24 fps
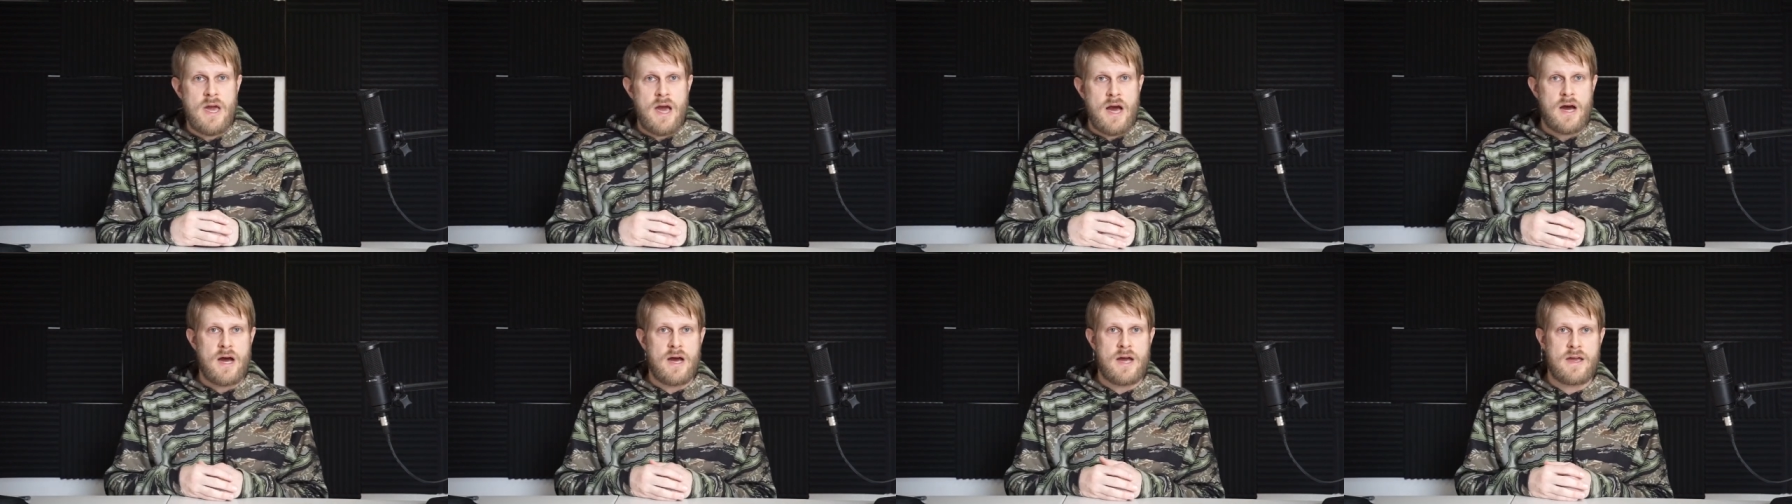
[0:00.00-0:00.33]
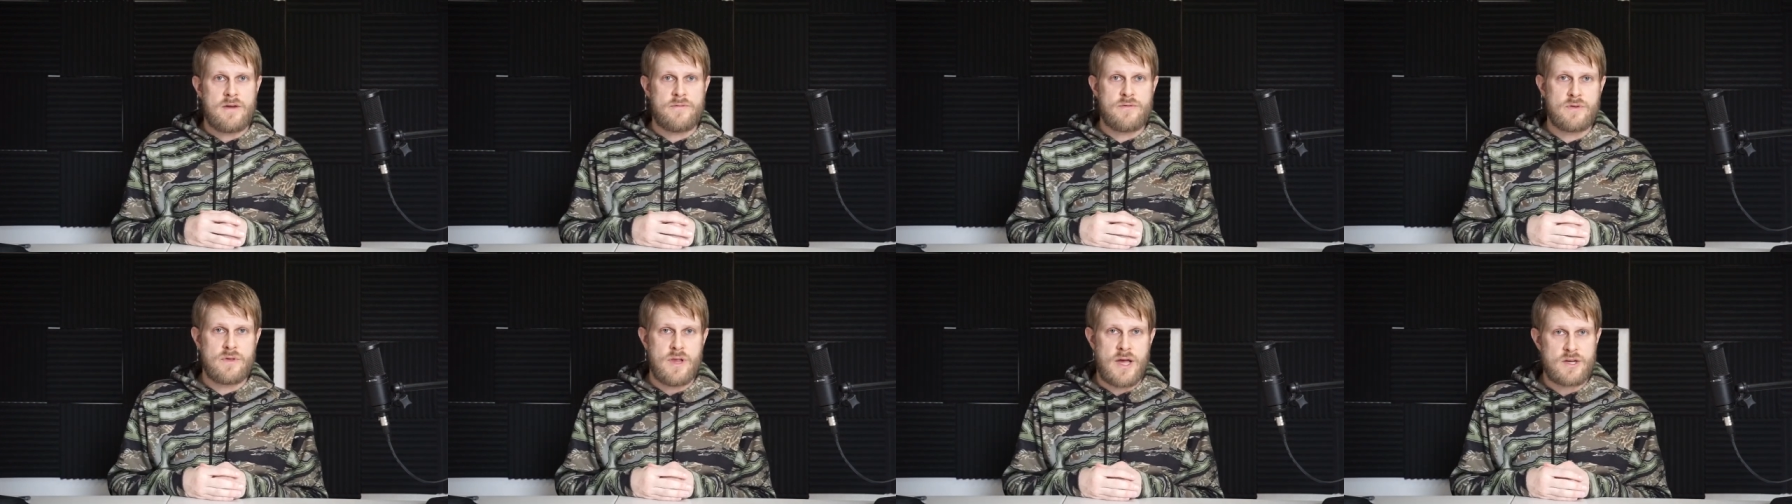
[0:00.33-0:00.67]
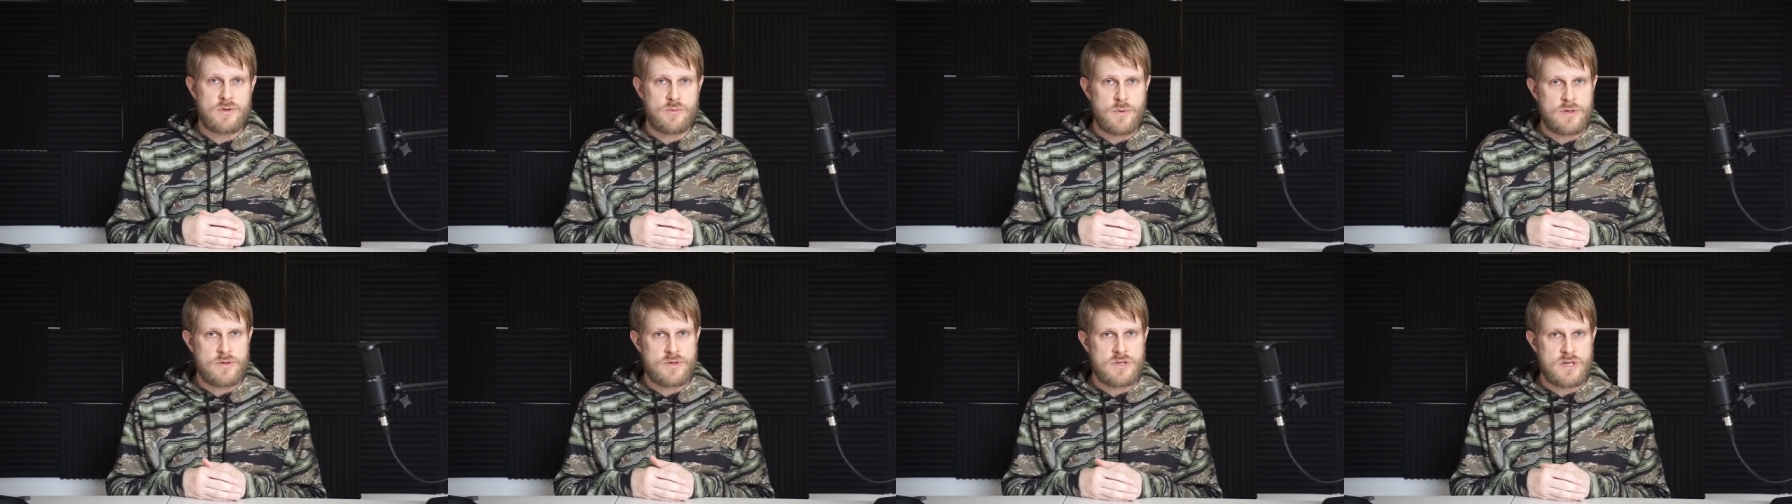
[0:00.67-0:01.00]
Uh, if you
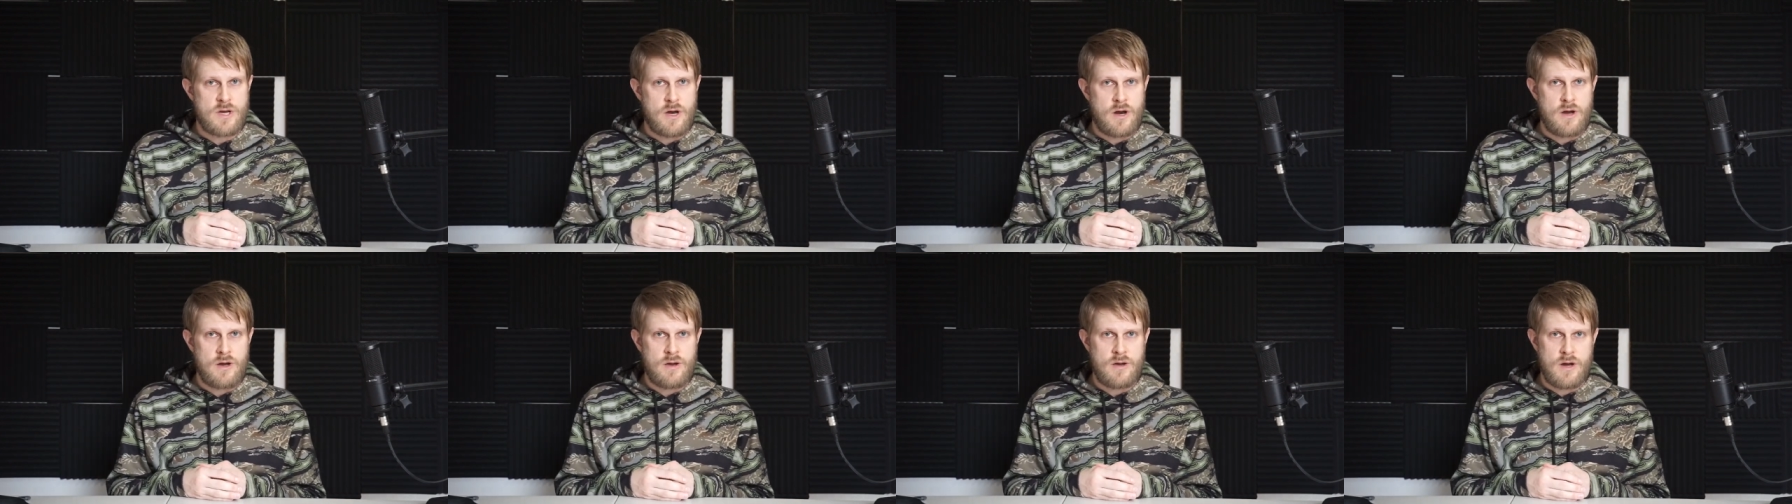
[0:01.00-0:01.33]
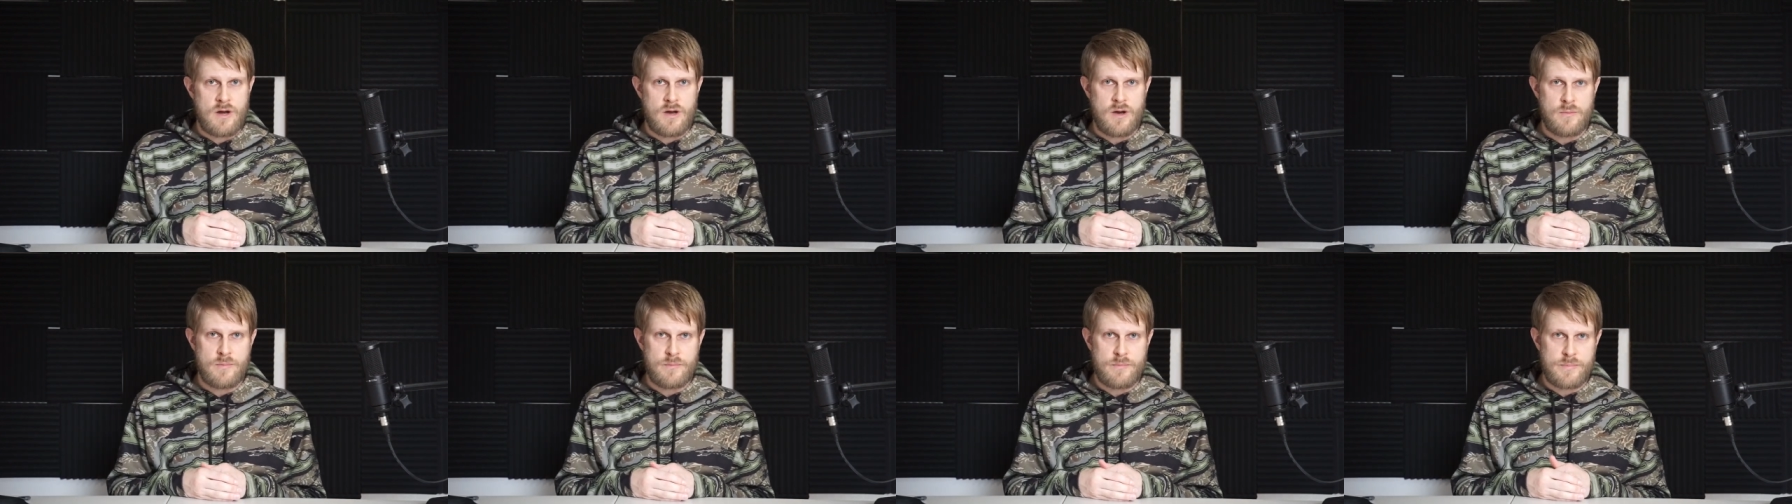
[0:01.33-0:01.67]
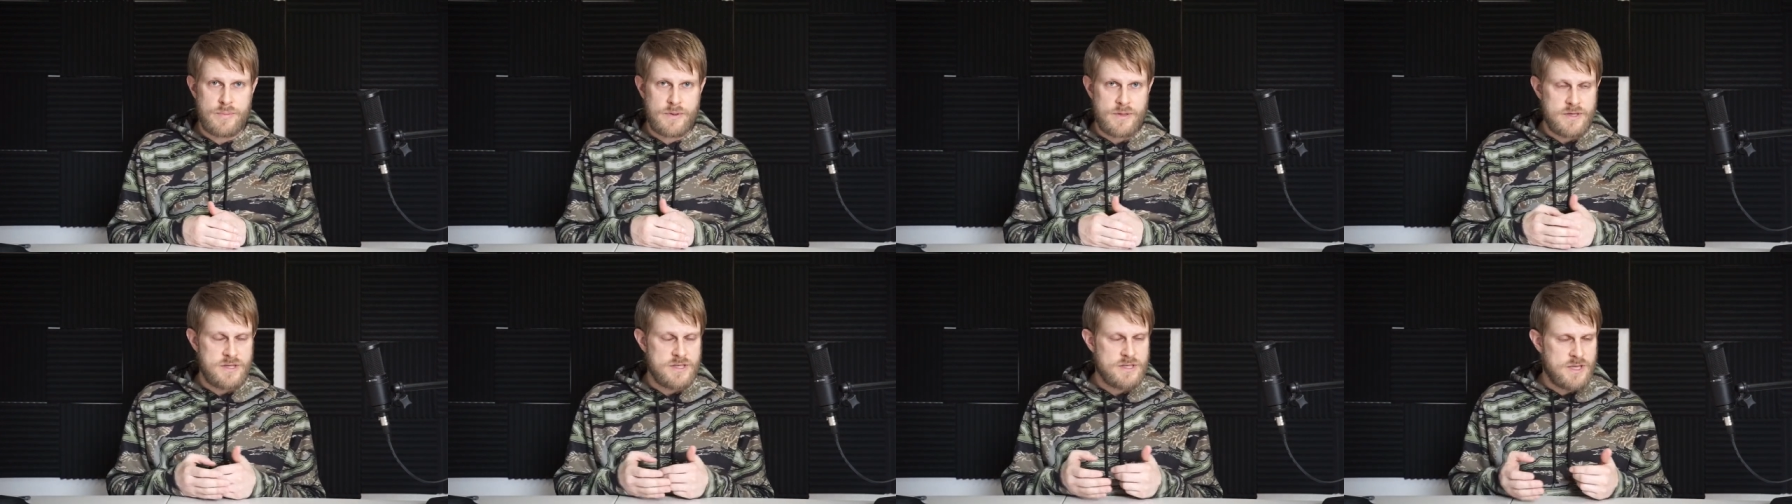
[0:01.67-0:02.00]
liked what you saw, um,
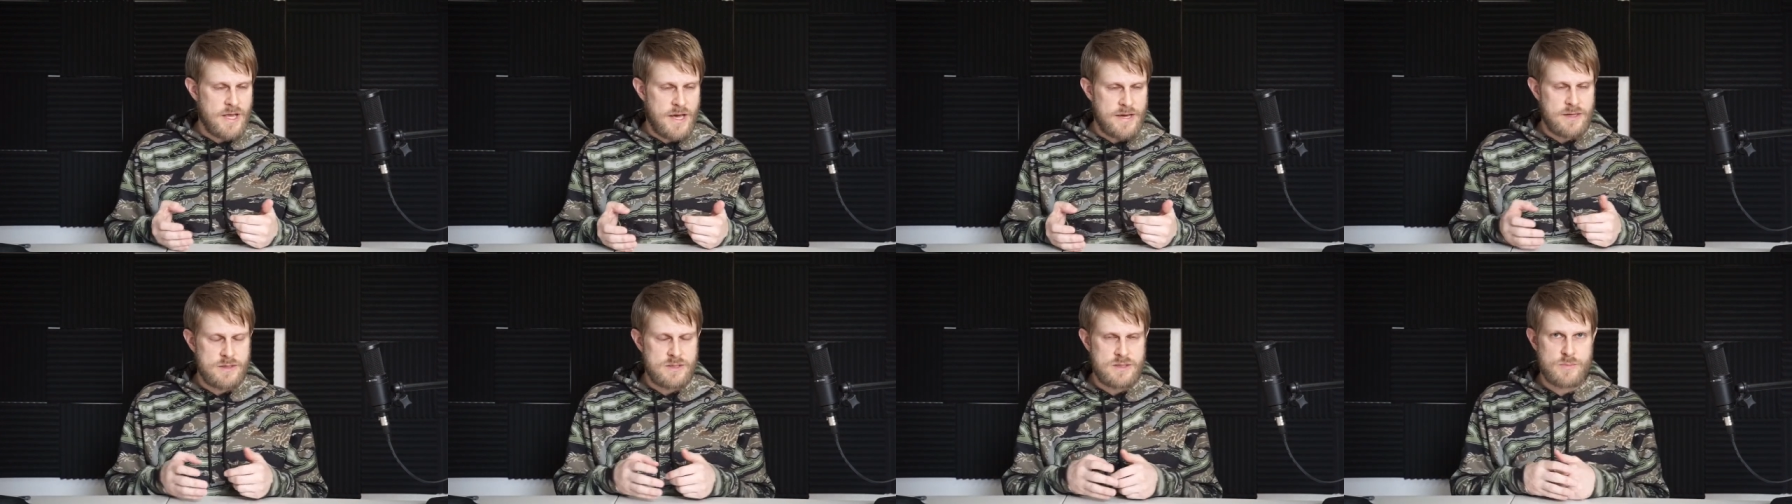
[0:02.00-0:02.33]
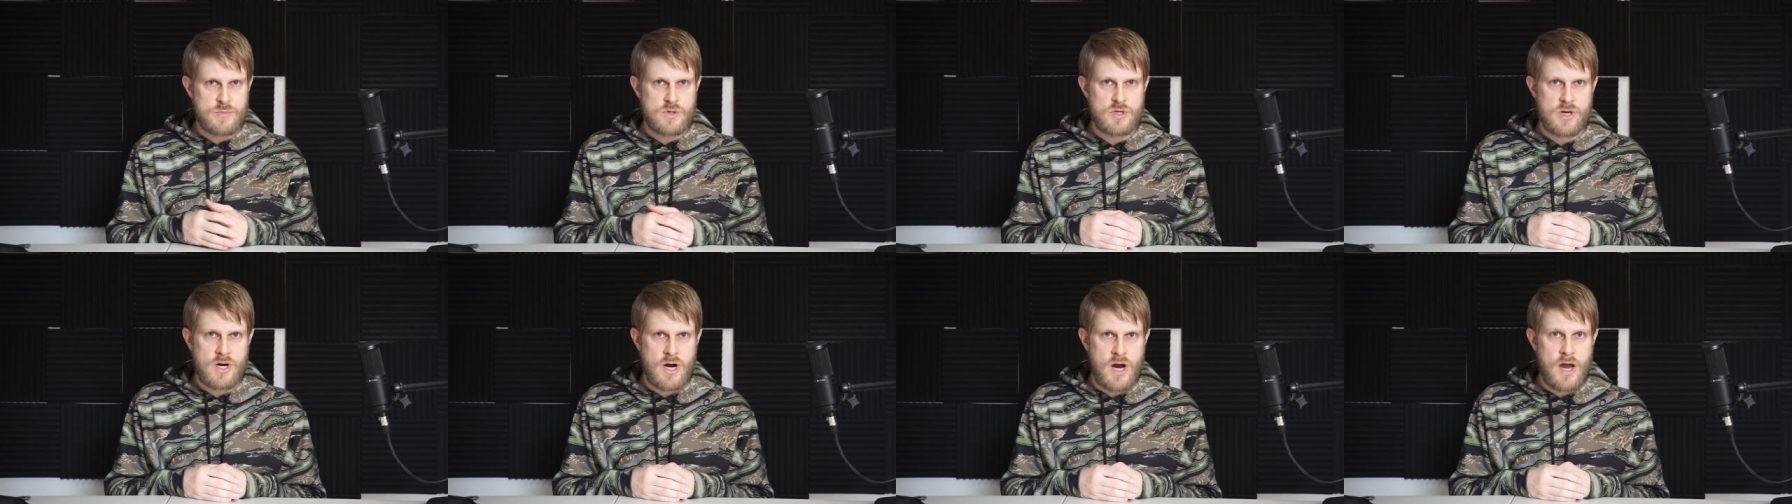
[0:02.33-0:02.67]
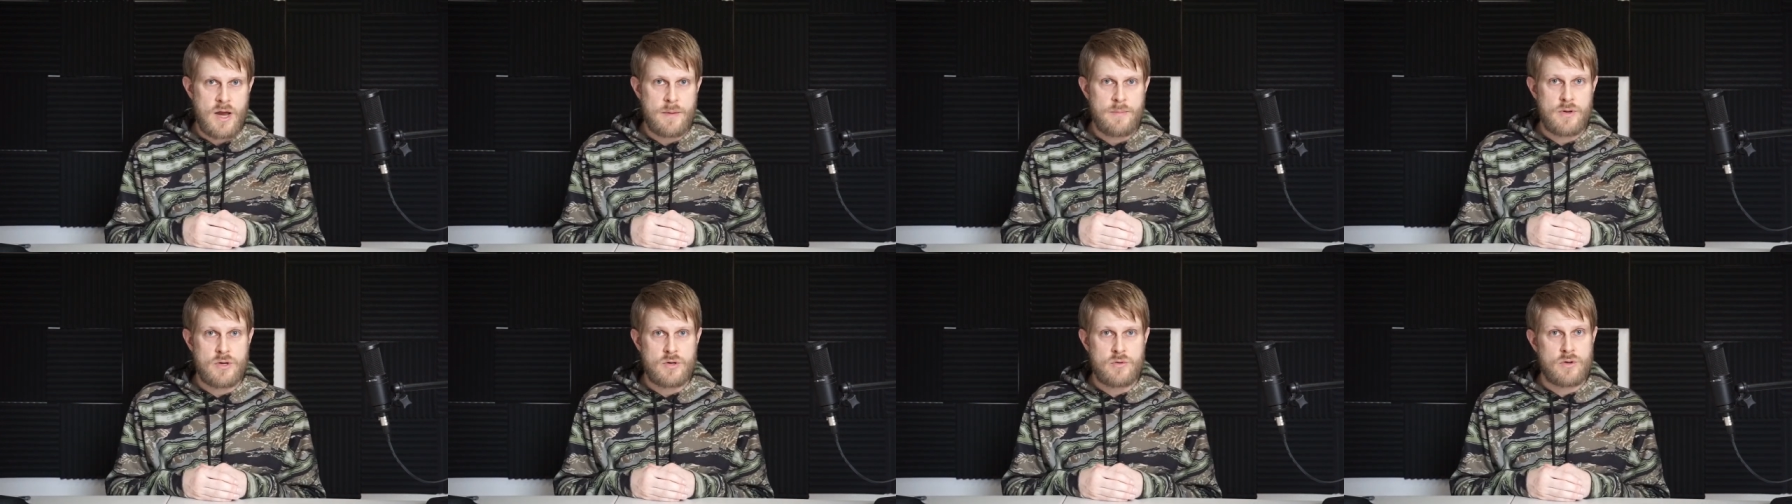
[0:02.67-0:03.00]
please like and
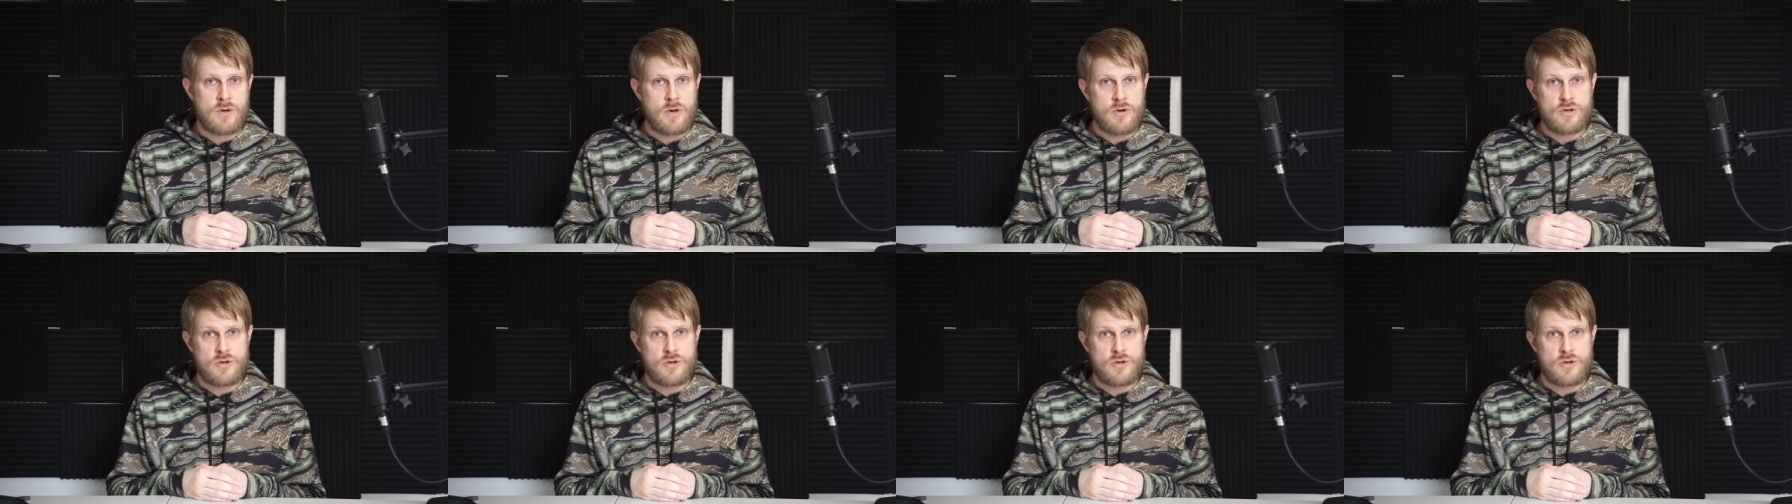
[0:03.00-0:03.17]
subscribe. You can